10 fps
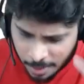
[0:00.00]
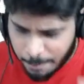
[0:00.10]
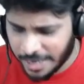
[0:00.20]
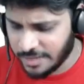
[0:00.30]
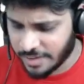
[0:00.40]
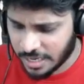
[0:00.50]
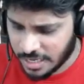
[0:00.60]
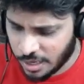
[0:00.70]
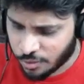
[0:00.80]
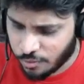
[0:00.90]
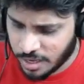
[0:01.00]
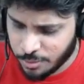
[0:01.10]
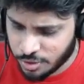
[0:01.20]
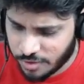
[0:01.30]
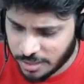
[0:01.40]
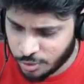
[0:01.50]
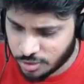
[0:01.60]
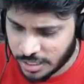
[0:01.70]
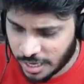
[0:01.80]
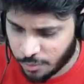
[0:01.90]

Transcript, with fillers: By the way, now one more thing I